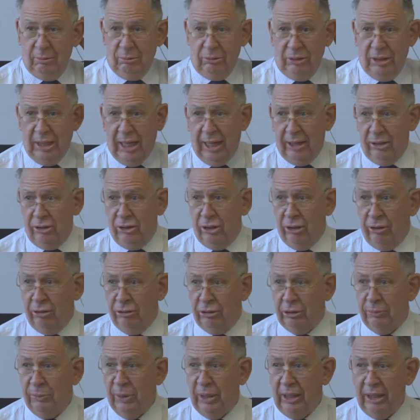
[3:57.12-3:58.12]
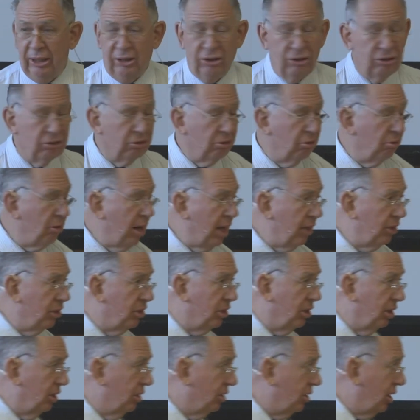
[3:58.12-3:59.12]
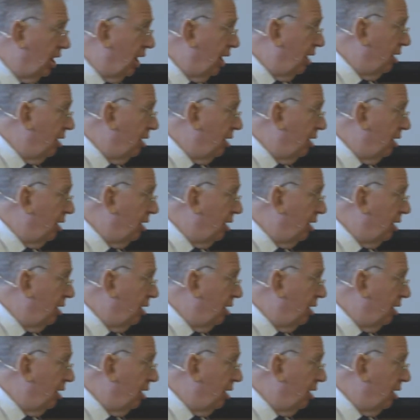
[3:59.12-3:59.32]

Well, Dad tells me he scratched his